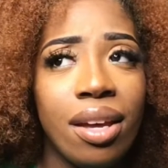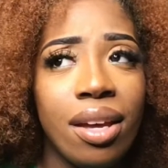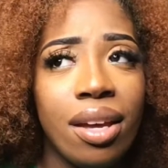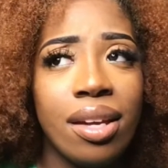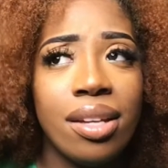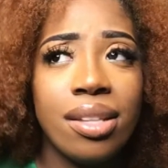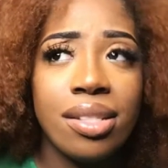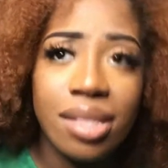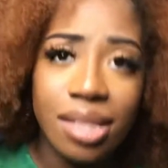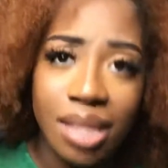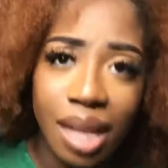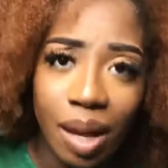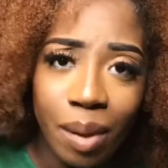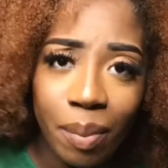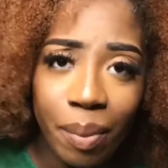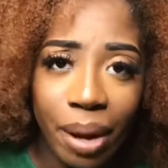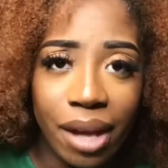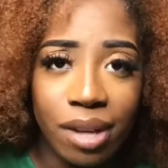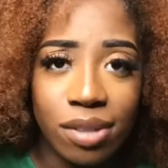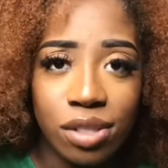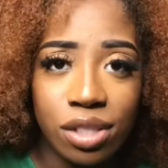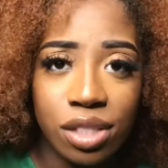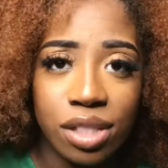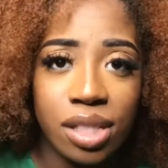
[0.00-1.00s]
St.
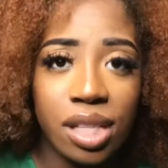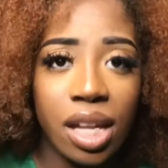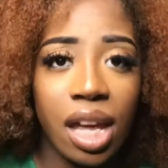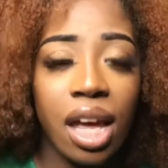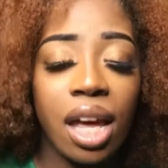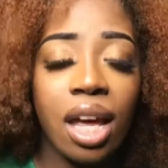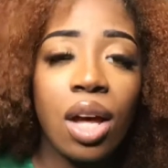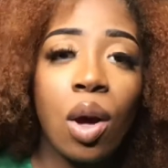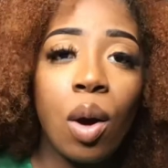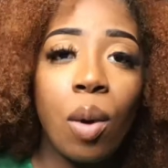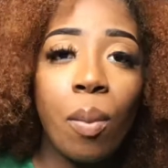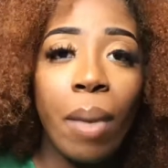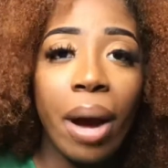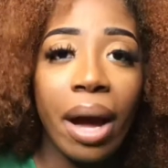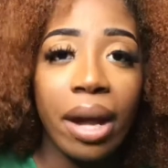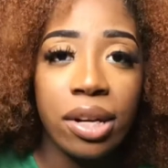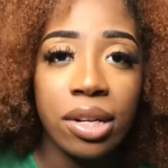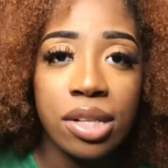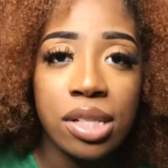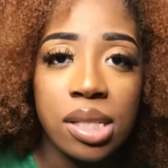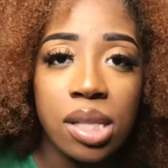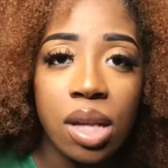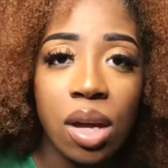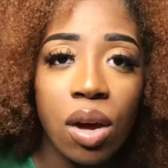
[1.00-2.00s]
Patrick's Day. Go buy
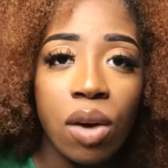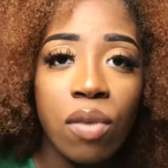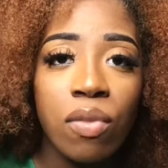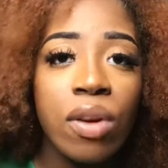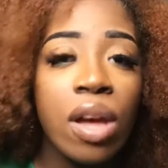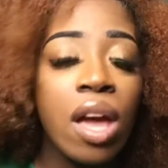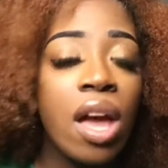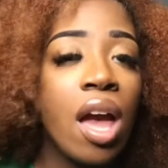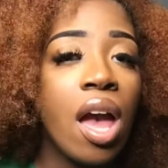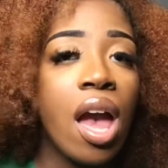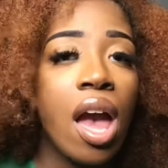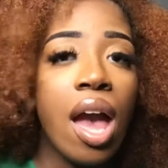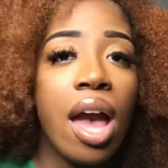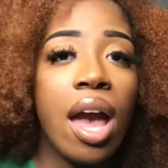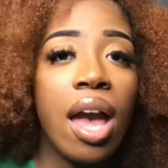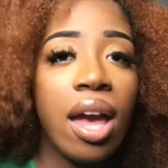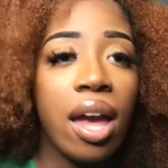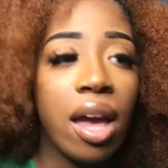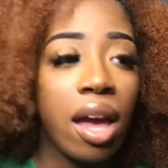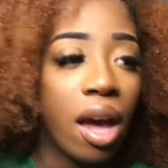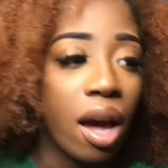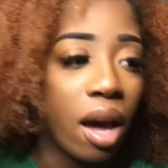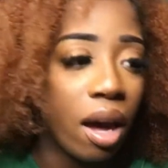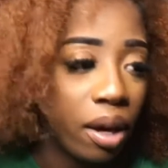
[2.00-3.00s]
yourself
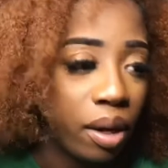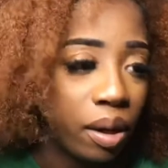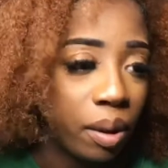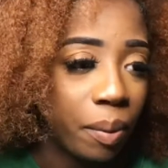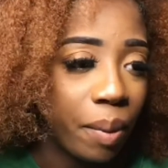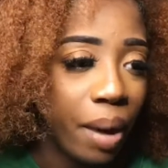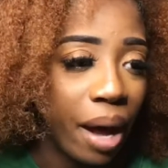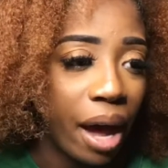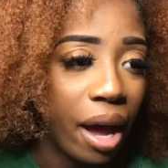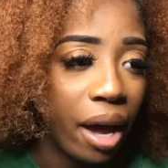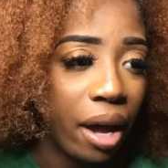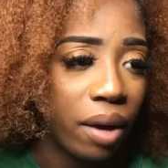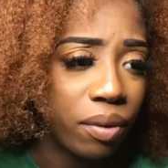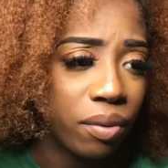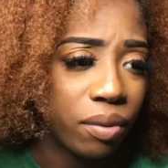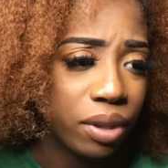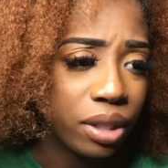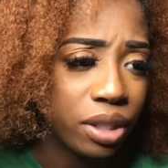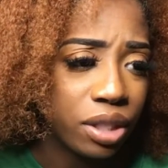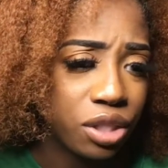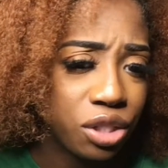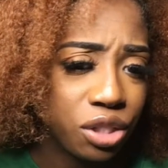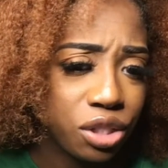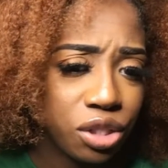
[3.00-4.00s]
a
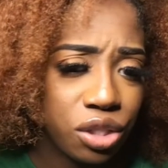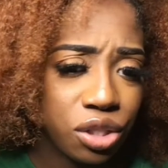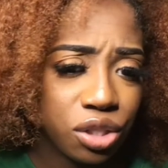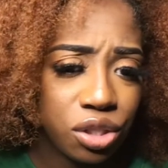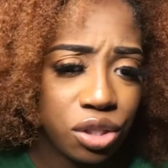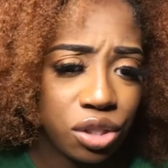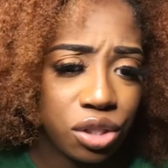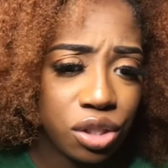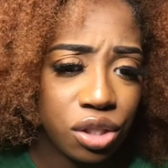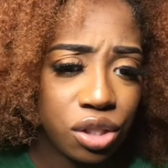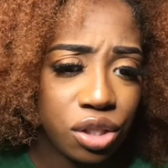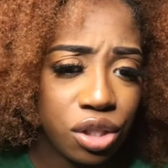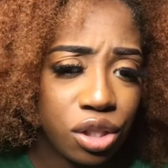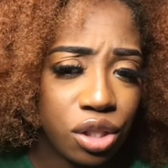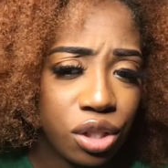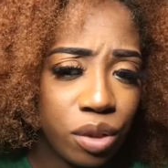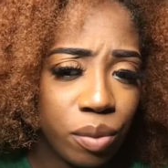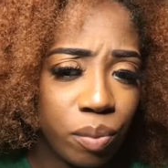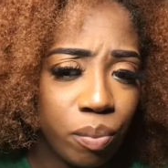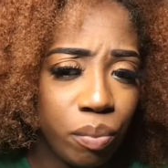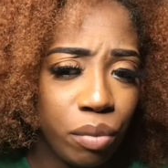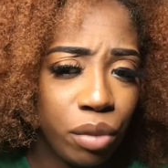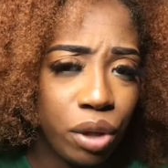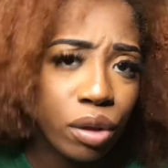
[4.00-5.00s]
Irish
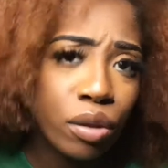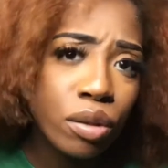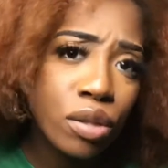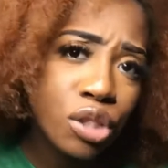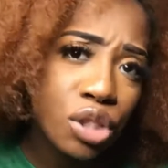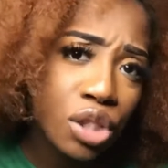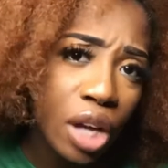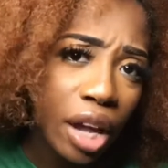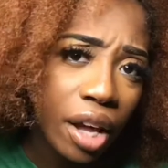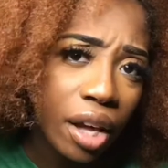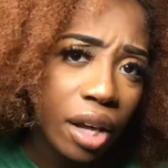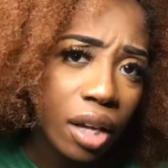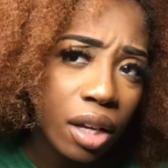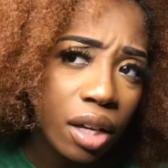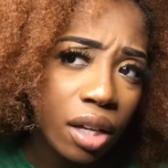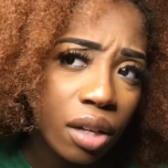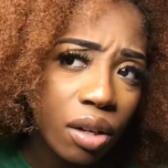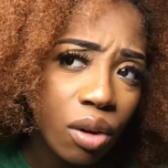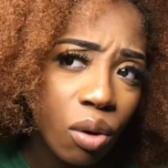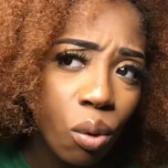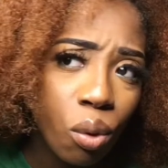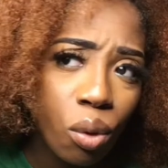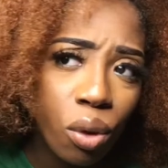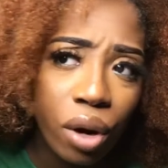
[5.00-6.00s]
milkshake
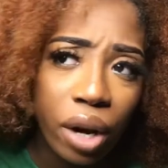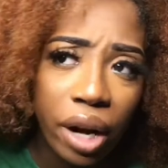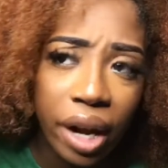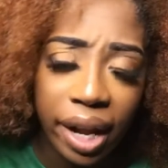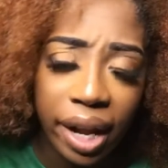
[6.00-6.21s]
or